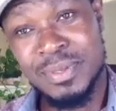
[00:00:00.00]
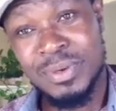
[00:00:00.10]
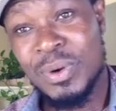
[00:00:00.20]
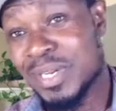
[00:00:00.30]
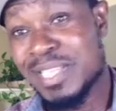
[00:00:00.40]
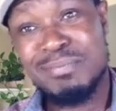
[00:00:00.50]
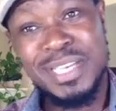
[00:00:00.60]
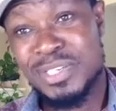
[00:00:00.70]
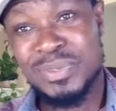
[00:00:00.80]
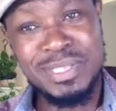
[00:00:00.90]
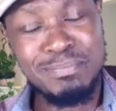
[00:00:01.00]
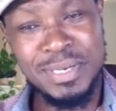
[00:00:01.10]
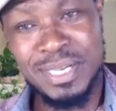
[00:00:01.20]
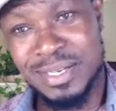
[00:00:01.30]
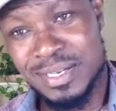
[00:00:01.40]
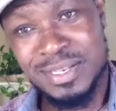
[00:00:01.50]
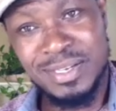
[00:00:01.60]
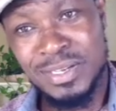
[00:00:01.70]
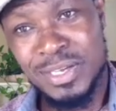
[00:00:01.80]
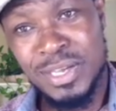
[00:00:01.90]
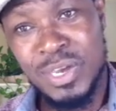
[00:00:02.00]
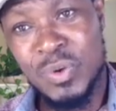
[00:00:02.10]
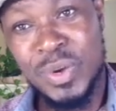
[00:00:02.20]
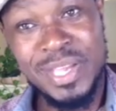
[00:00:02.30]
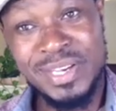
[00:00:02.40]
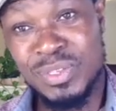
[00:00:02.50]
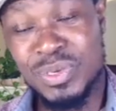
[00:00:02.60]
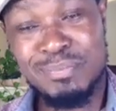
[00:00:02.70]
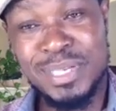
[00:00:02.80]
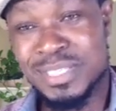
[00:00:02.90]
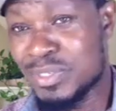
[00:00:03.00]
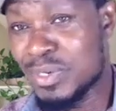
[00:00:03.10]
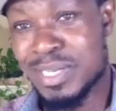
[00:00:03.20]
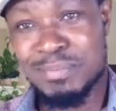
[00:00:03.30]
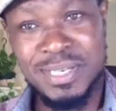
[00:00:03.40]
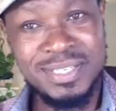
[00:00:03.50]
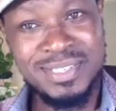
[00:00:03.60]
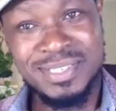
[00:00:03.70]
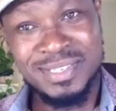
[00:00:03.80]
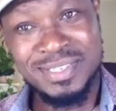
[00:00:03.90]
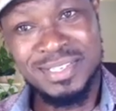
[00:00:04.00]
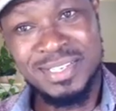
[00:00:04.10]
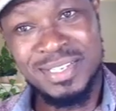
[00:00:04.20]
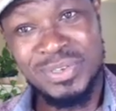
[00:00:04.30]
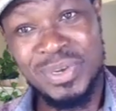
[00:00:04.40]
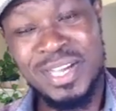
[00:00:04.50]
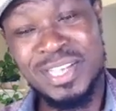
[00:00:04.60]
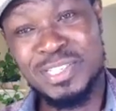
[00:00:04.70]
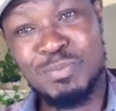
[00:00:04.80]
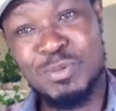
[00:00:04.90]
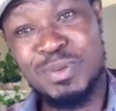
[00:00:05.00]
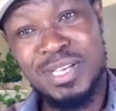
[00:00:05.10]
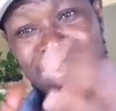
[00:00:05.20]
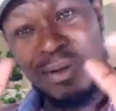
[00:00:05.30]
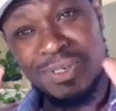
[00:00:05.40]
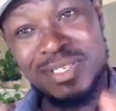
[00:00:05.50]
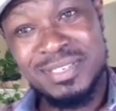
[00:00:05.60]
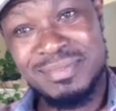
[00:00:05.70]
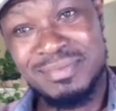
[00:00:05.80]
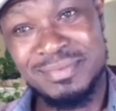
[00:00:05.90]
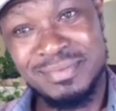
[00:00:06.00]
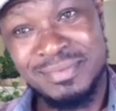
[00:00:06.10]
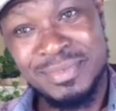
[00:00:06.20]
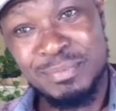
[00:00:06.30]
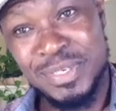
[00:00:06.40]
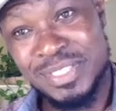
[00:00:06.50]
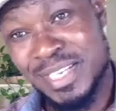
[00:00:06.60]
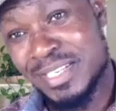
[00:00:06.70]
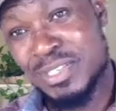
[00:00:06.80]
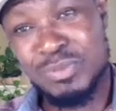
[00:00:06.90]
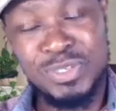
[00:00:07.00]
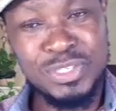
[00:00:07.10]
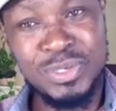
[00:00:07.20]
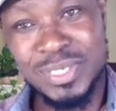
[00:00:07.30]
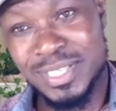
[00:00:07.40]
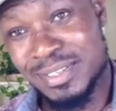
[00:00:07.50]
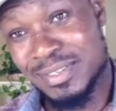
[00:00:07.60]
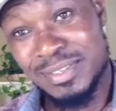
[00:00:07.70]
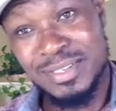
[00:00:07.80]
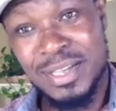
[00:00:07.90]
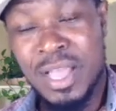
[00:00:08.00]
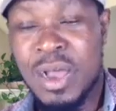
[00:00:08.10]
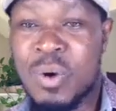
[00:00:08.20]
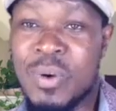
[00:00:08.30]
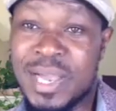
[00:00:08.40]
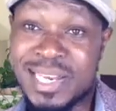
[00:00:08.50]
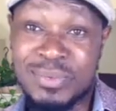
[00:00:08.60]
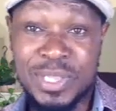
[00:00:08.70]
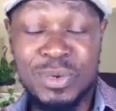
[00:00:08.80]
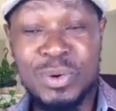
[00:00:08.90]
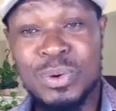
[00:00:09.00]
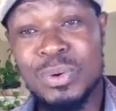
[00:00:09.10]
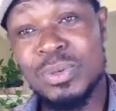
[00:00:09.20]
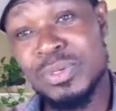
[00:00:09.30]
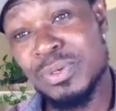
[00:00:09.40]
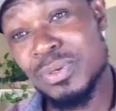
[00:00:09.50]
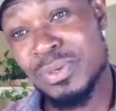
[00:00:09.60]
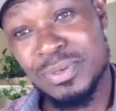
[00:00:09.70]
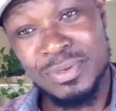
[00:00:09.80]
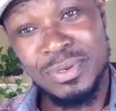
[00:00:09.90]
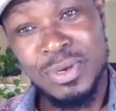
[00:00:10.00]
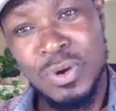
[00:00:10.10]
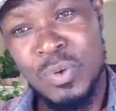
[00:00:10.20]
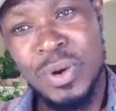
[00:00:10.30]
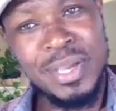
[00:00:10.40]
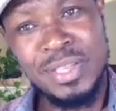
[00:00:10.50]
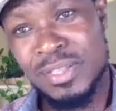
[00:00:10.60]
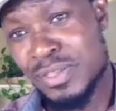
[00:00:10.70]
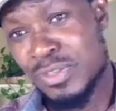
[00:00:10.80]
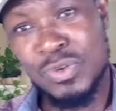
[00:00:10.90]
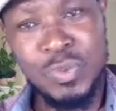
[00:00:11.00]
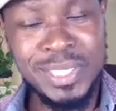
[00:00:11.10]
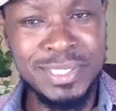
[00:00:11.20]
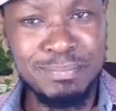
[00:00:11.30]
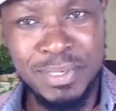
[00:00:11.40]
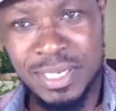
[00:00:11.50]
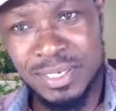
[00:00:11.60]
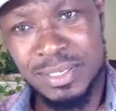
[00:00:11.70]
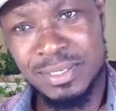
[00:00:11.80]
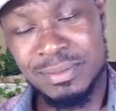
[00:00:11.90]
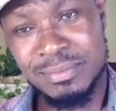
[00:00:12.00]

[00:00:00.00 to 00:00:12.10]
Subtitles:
or he met you in the park wearing your best yoga pants, your ass popping out, pretending to be jogging, while we all know why you were in the park.